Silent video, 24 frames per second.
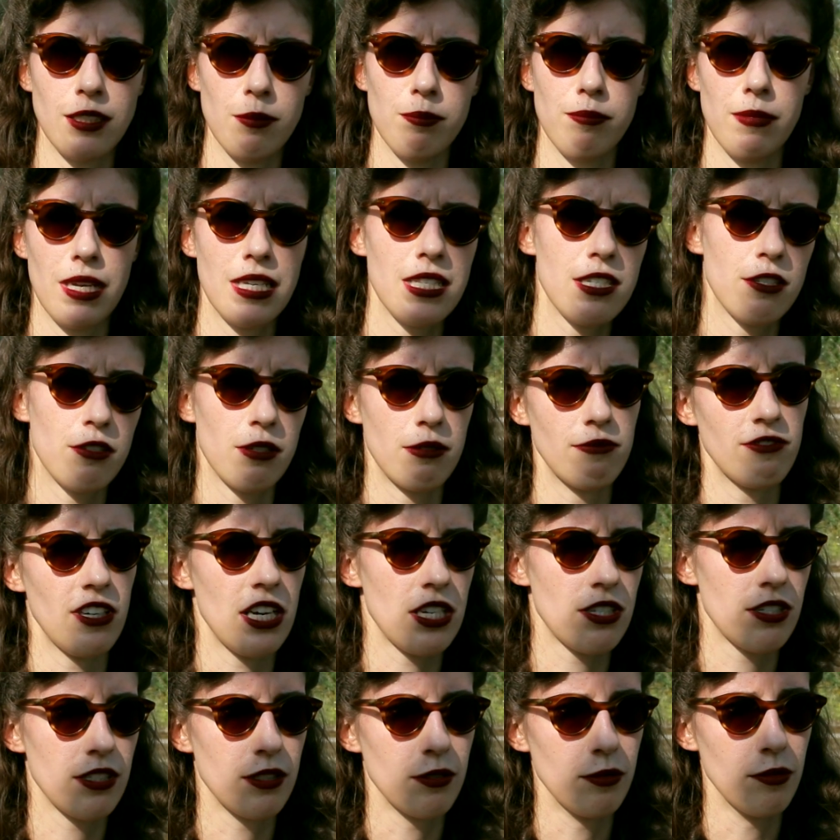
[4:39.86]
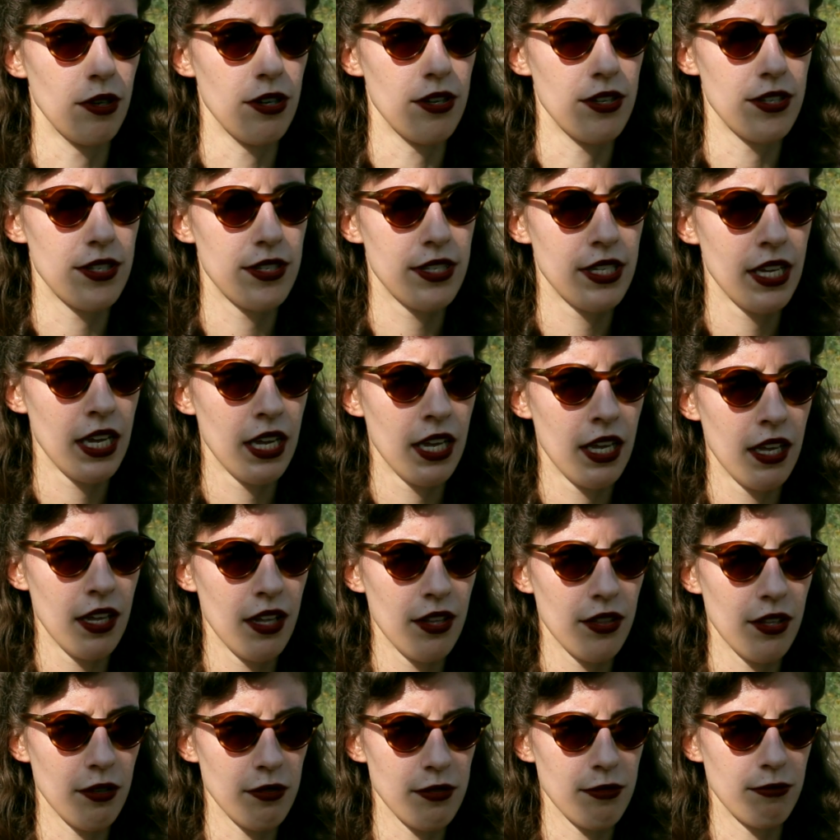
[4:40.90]
the mainstream fashion was
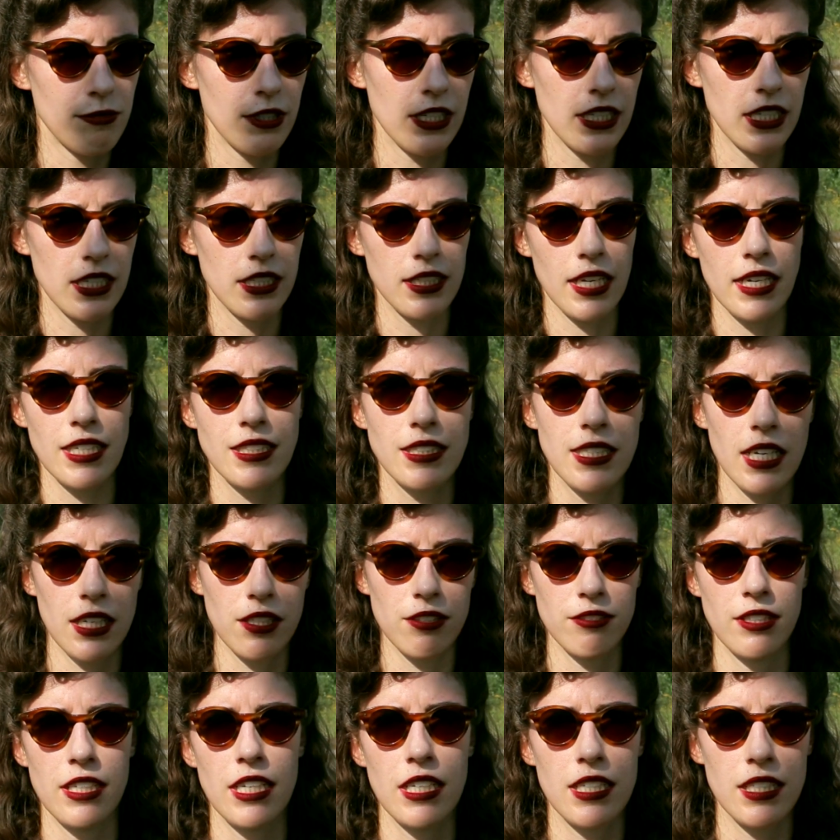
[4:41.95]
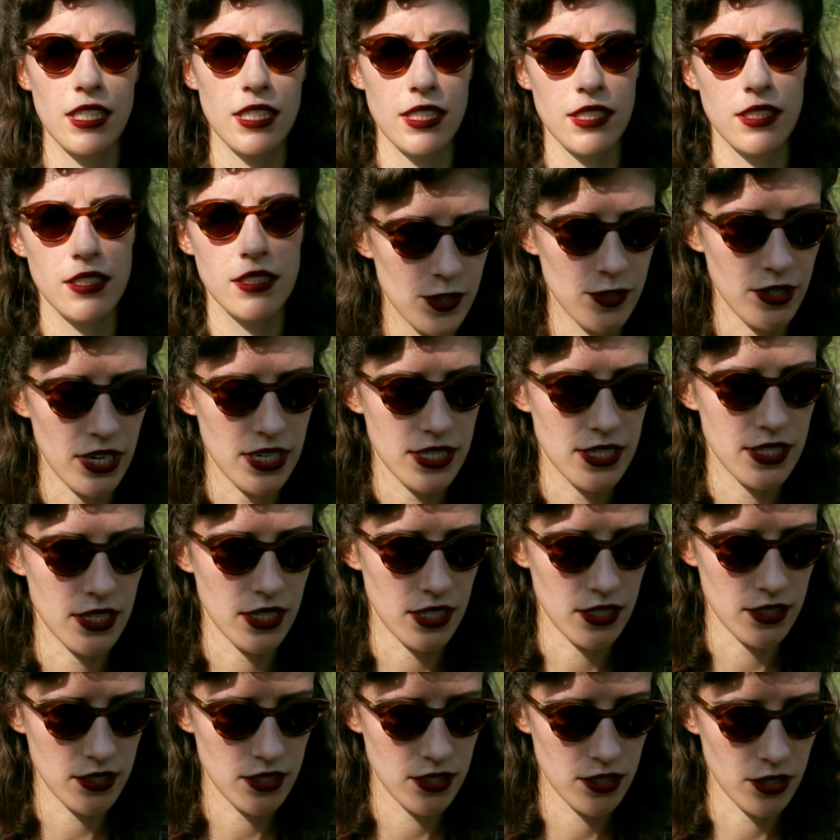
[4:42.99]
those really like decorated
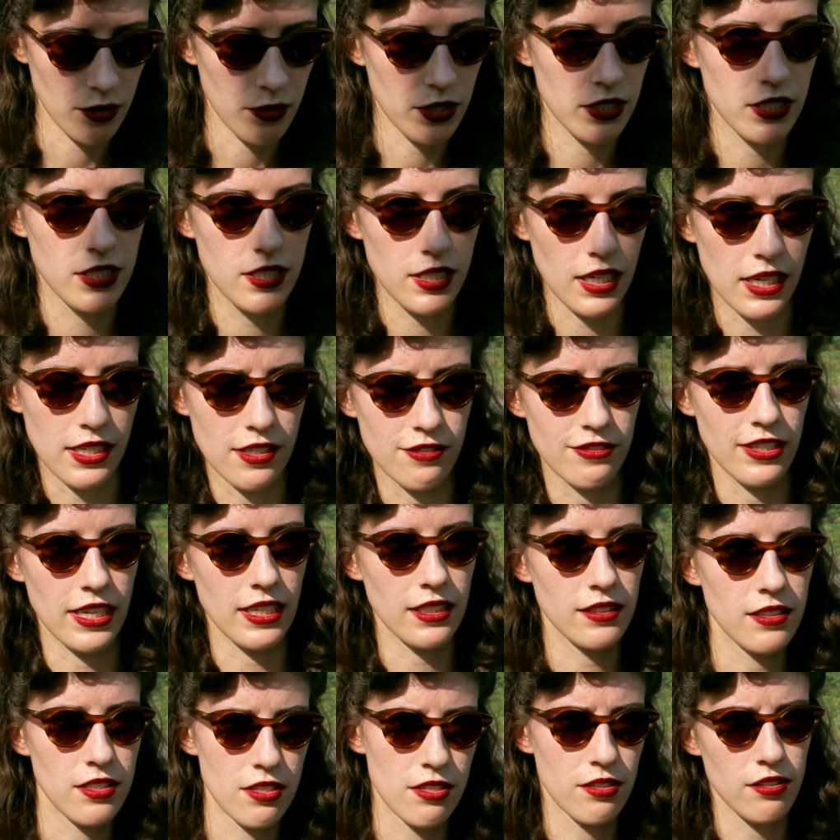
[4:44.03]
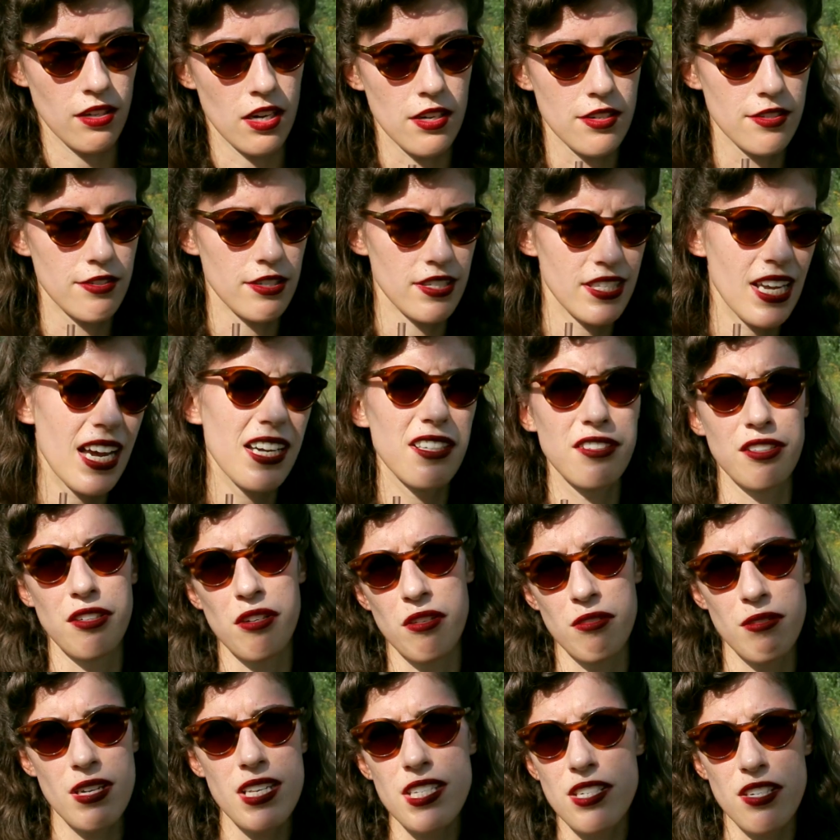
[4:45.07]
dresses, so it kind of like this contrast, I don't
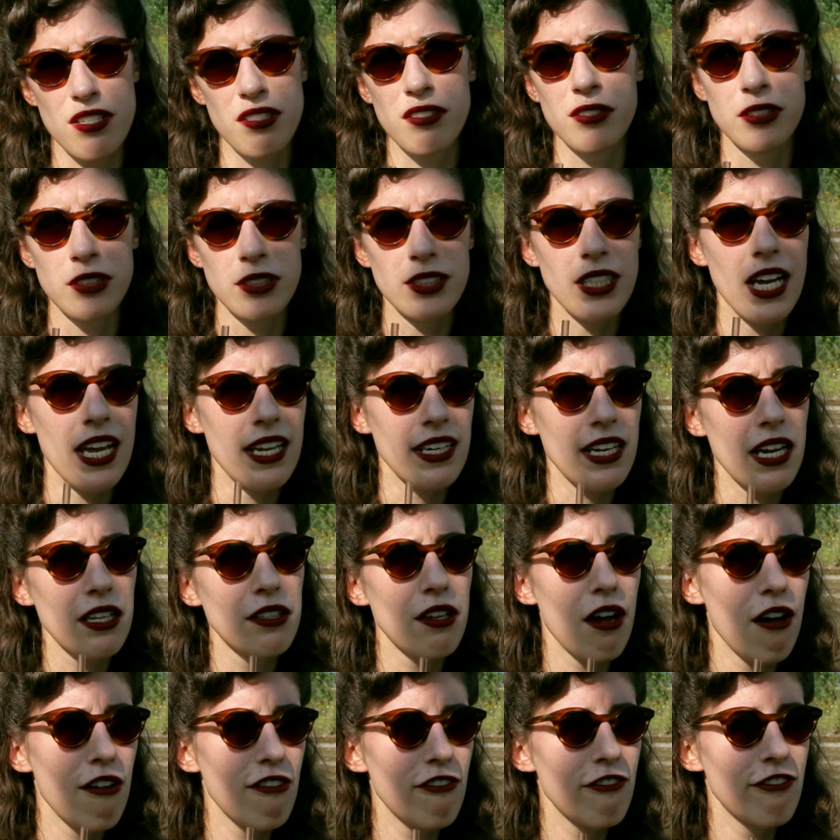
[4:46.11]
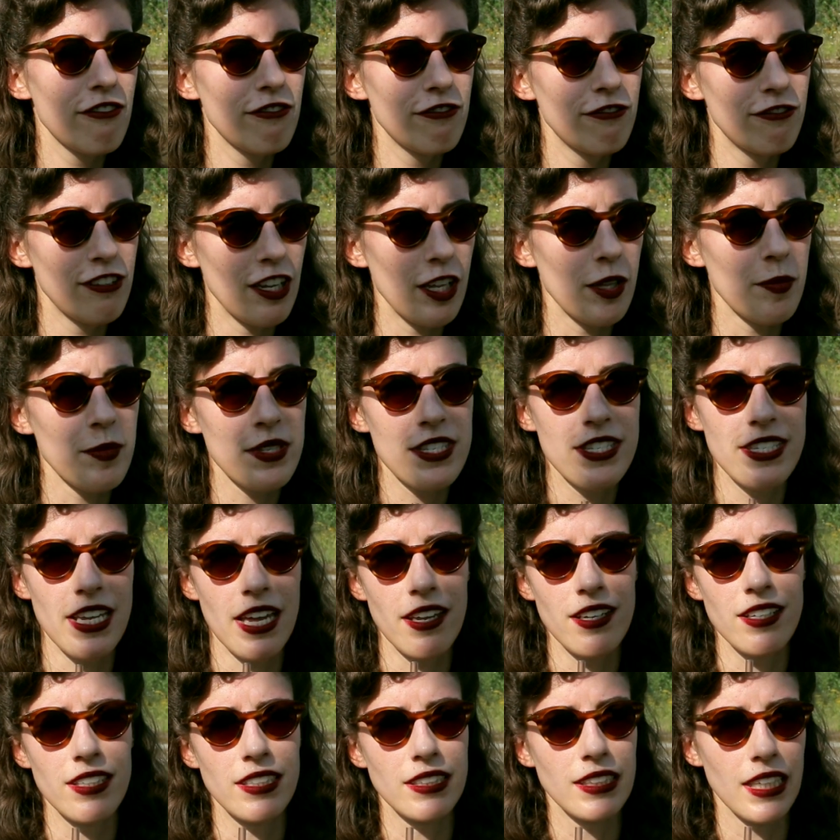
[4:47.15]
know, it's just cool. And I love films
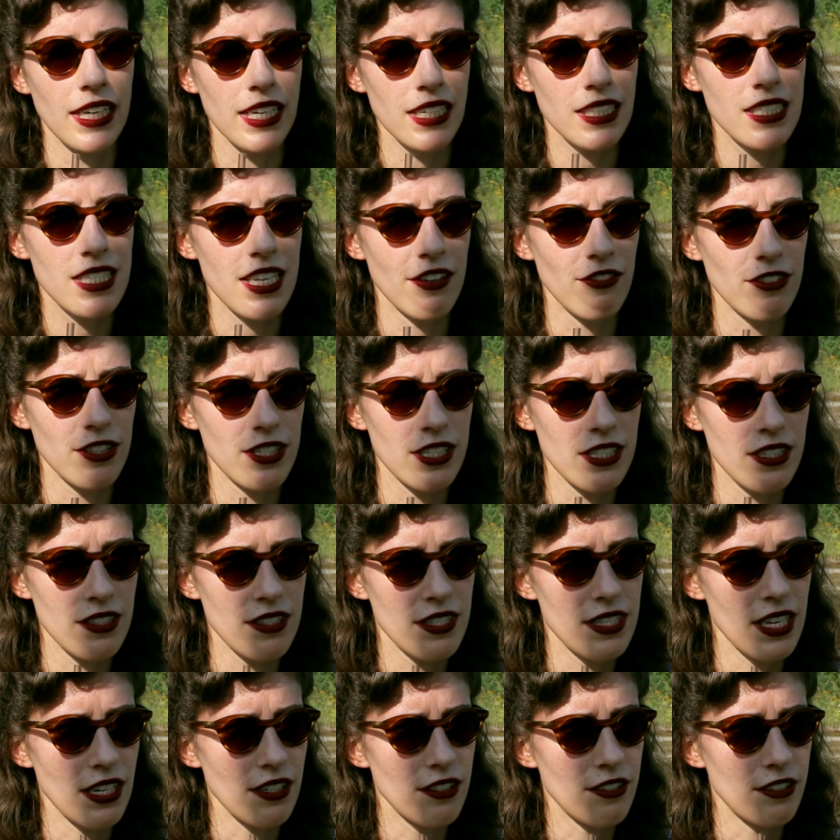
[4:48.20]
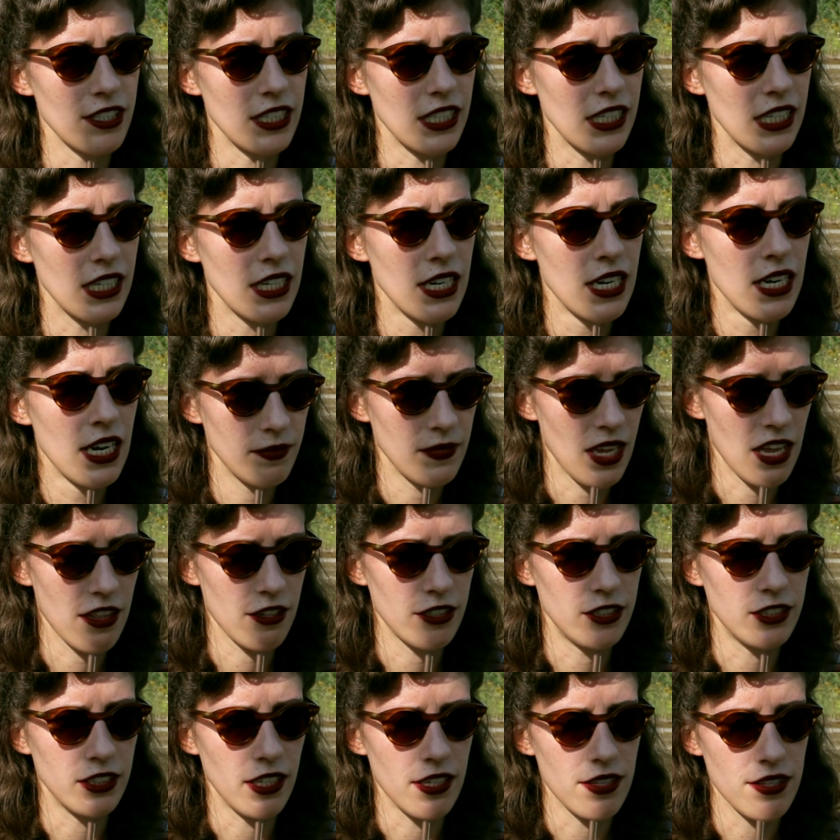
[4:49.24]
set in like 17th century
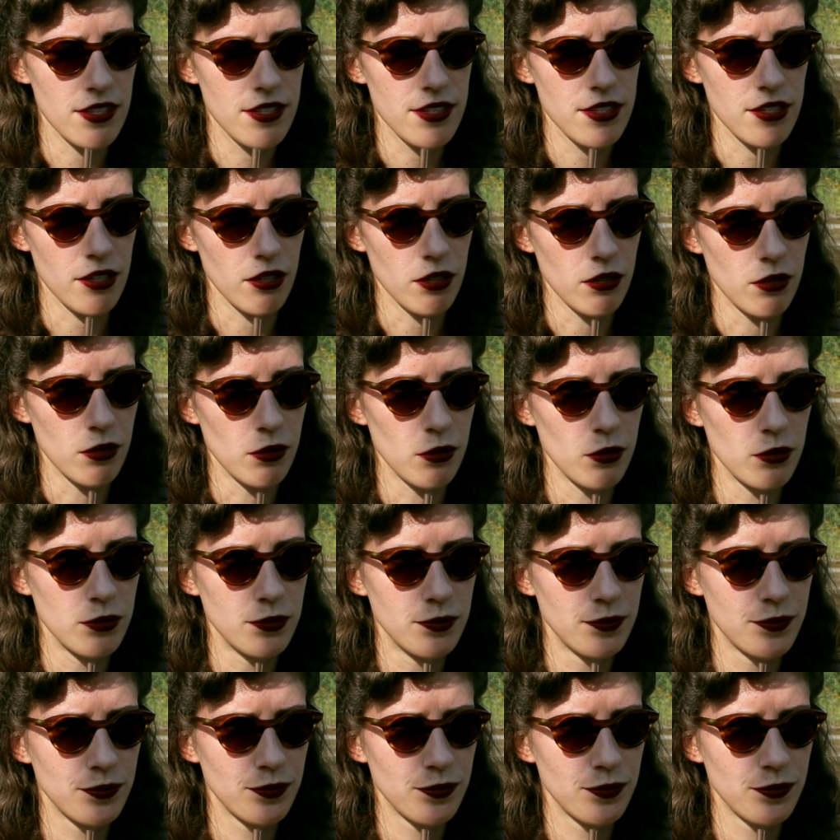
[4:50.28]
Netherlands, so